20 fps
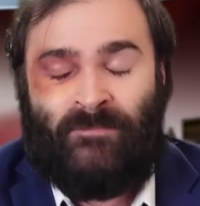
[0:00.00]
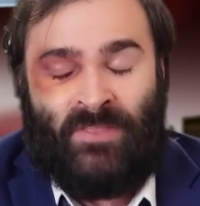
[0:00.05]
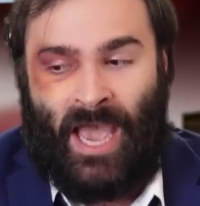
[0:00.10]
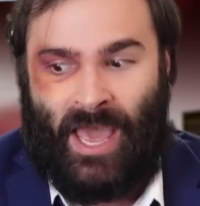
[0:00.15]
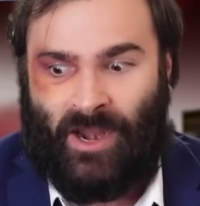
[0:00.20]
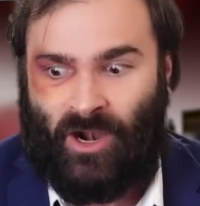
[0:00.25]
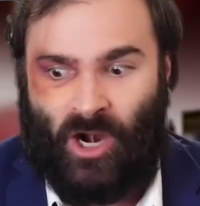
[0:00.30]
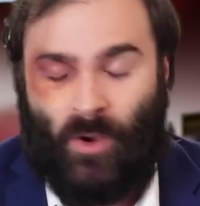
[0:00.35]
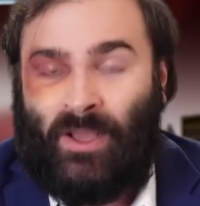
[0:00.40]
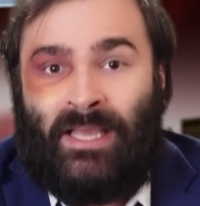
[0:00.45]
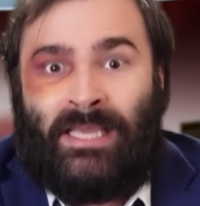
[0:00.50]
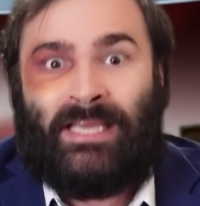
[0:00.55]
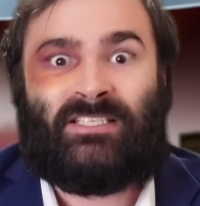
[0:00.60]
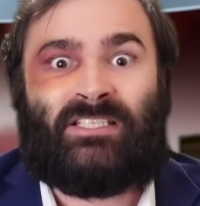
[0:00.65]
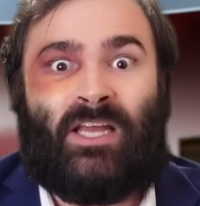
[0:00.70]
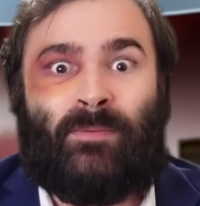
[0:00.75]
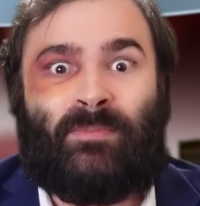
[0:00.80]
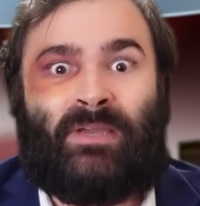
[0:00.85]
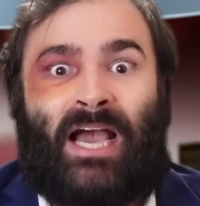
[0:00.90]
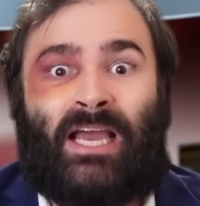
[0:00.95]
I don't know, it's
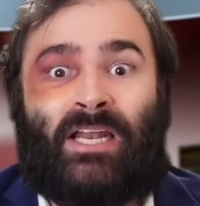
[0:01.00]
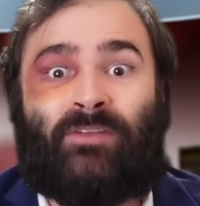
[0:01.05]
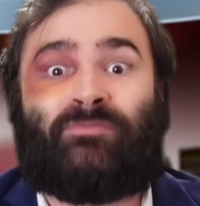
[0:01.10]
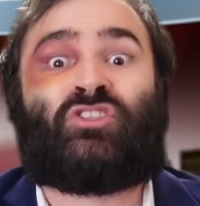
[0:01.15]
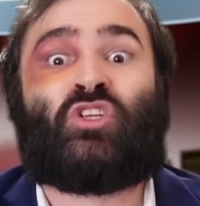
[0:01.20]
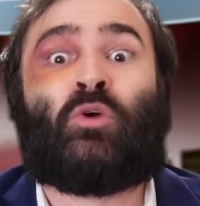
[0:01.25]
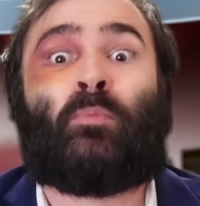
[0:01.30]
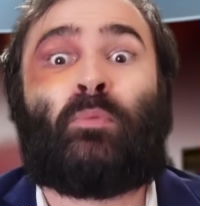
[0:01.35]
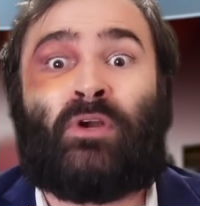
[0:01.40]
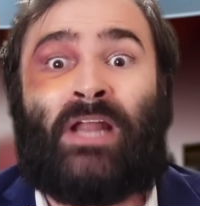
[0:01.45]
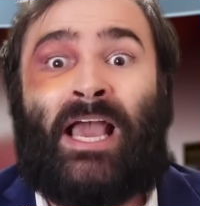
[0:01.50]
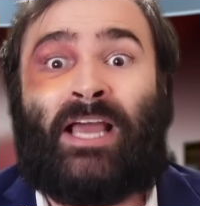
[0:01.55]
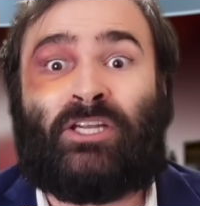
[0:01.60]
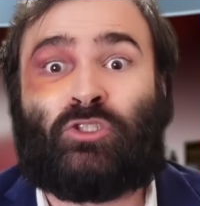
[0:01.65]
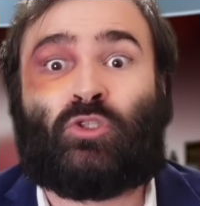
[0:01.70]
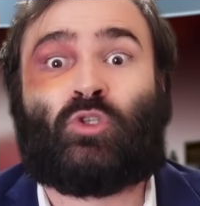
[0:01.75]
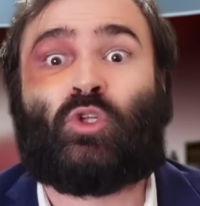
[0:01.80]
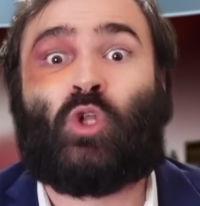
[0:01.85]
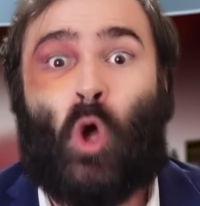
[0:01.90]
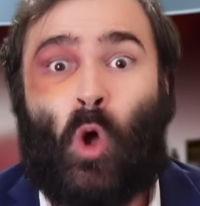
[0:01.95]
some kind of
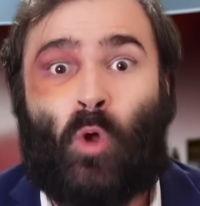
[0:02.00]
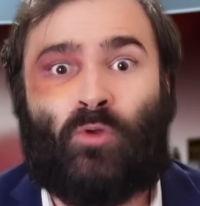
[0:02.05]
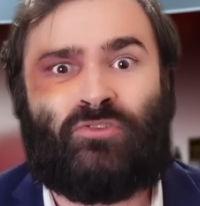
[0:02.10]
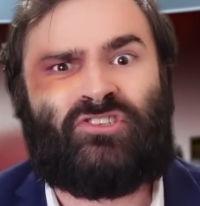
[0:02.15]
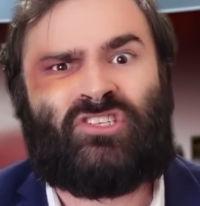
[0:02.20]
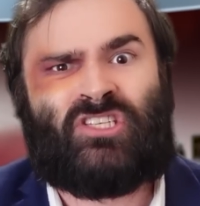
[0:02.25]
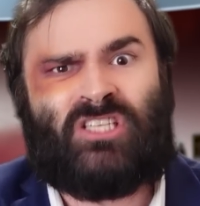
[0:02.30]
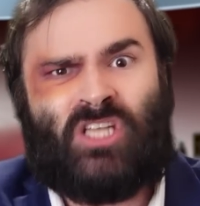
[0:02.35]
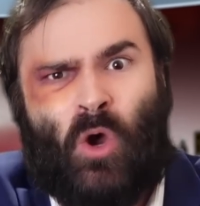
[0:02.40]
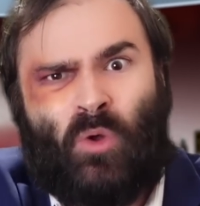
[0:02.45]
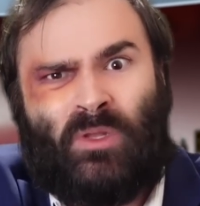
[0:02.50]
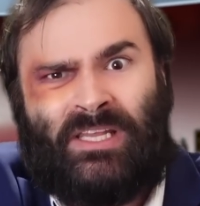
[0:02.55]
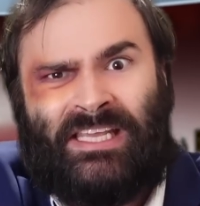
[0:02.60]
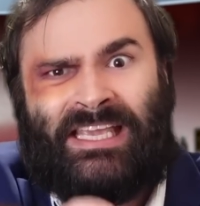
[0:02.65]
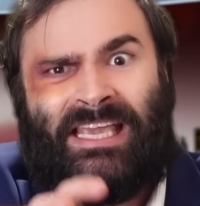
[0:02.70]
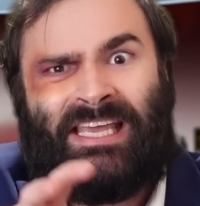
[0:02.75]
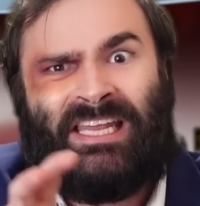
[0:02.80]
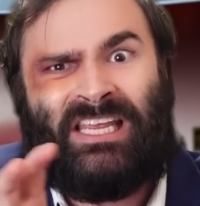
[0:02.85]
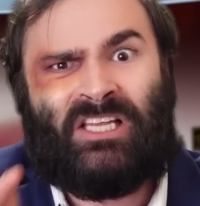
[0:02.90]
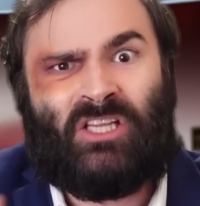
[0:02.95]
supernatural hole slowly
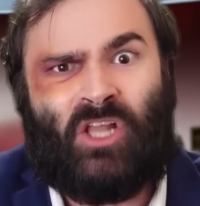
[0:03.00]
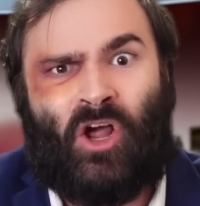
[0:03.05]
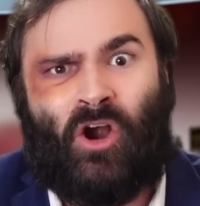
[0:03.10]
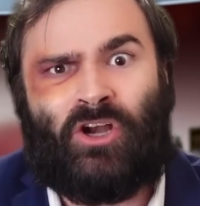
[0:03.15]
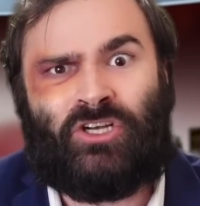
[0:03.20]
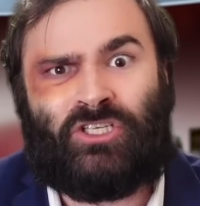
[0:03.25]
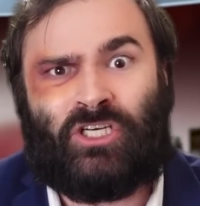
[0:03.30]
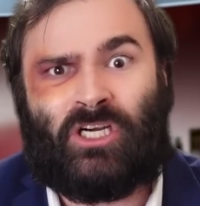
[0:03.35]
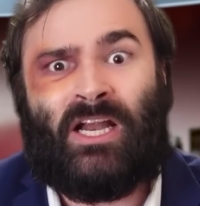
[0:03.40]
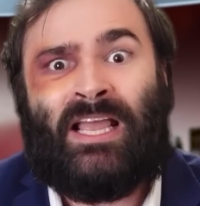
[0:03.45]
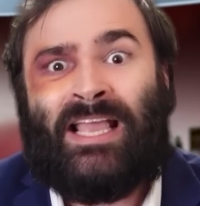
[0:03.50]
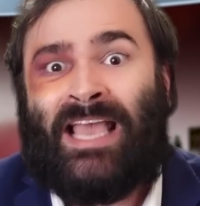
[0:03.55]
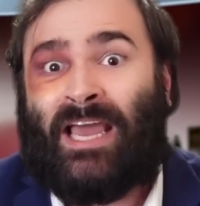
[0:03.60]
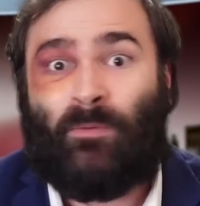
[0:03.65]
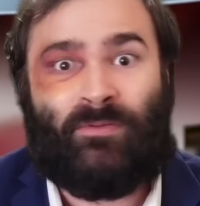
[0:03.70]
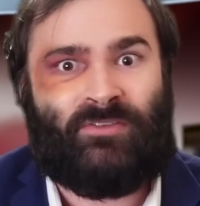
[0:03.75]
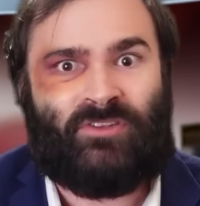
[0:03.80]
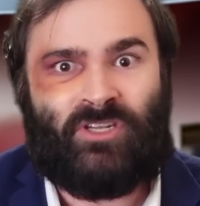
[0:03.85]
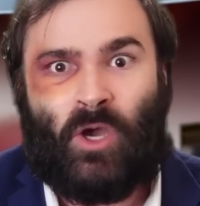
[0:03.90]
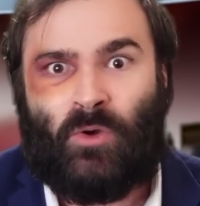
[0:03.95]
getting larger, and
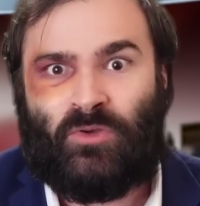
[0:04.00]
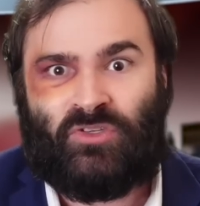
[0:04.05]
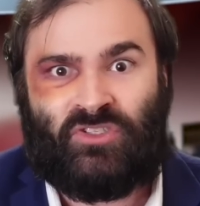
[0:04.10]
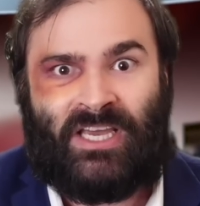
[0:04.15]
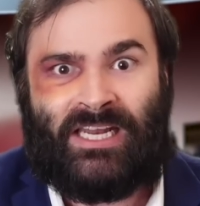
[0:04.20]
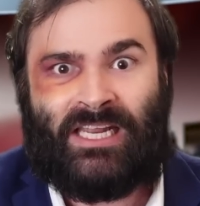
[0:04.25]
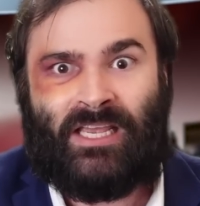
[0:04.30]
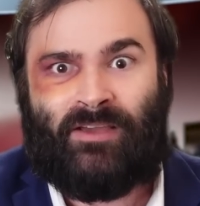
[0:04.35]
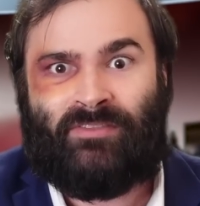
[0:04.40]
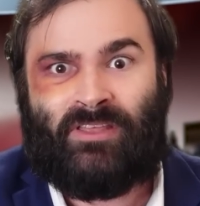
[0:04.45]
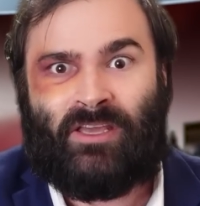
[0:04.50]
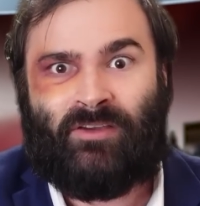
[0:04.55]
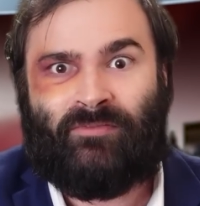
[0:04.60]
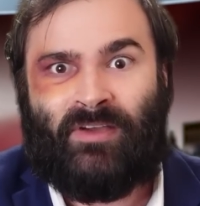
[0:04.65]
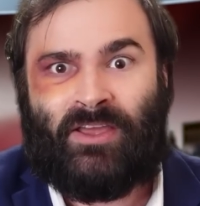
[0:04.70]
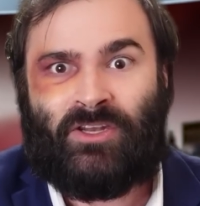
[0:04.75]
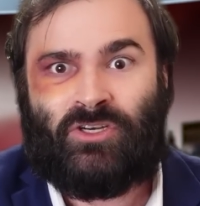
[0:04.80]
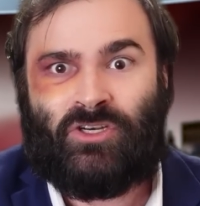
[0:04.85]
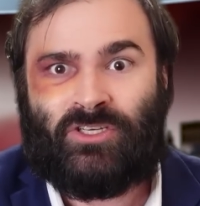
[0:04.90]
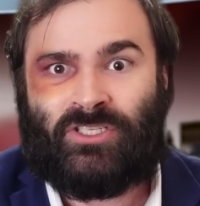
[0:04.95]
with no sighting of the
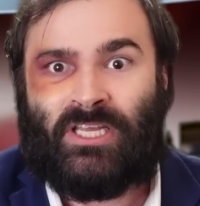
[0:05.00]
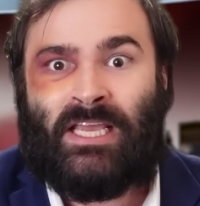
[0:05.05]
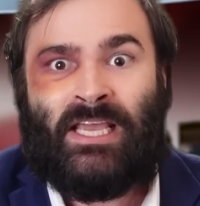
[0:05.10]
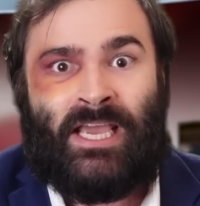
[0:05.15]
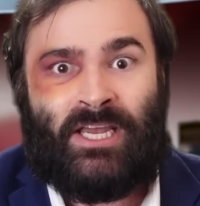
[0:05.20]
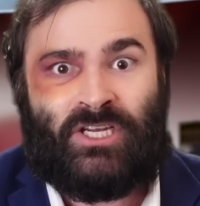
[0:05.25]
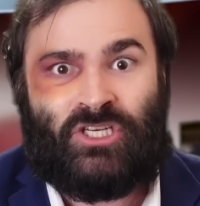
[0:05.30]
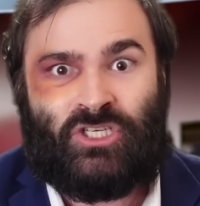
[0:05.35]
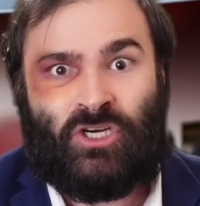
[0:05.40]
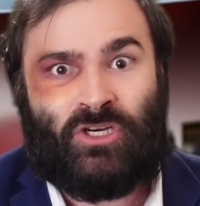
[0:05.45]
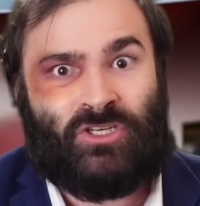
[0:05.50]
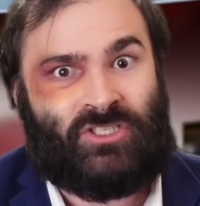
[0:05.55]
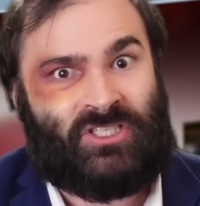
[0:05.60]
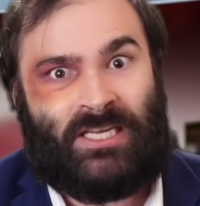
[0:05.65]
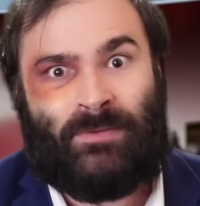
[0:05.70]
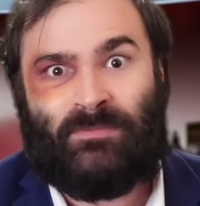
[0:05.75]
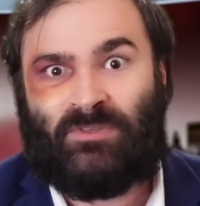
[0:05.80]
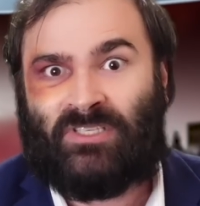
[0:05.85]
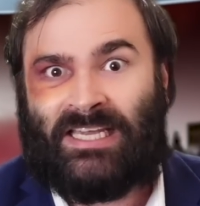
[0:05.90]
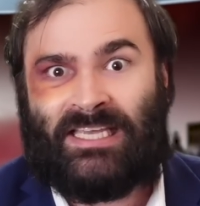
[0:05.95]
Avengers, it sure
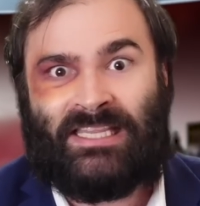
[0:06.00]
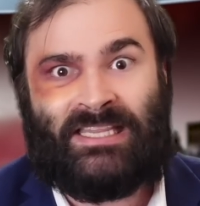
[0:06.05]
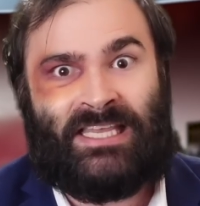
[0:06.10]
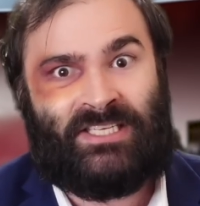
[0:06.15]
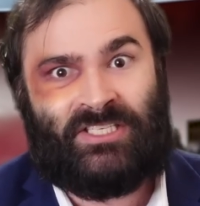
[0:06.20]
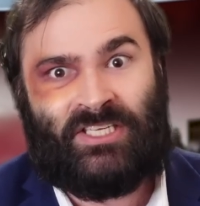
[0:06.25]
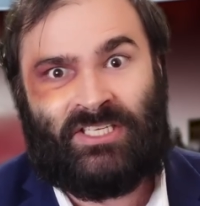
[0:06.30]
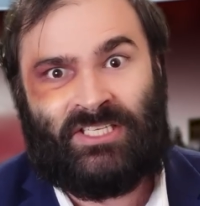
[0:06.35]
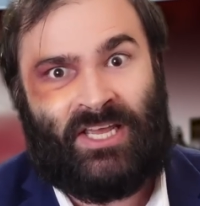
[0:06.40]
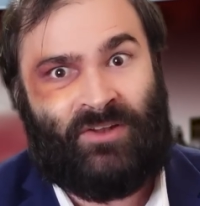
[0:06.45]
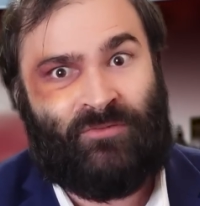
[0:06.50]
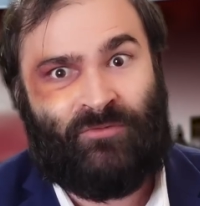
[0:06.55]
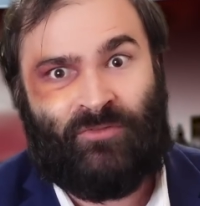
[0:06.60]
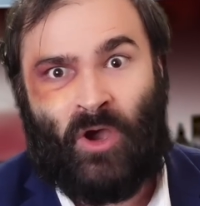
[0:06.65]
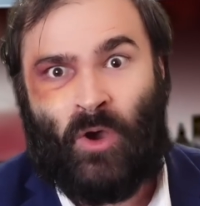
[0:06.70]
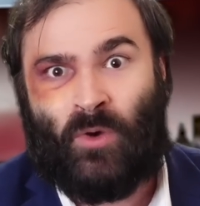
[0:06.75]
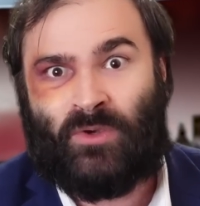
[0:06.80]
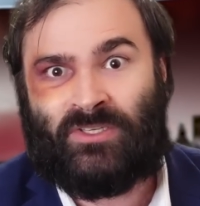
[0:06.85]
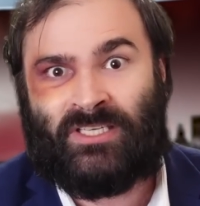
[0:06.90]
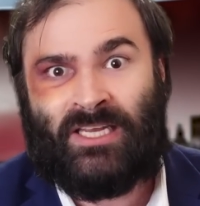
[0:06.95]
seems like this is it,
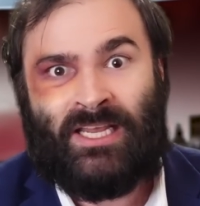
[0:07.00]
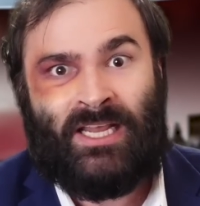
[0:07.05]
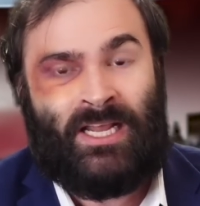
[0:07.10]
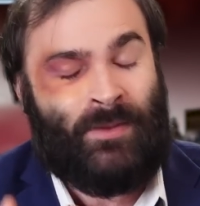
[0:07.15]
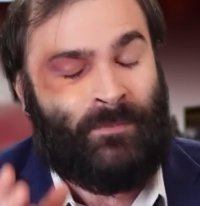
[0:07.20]
folks.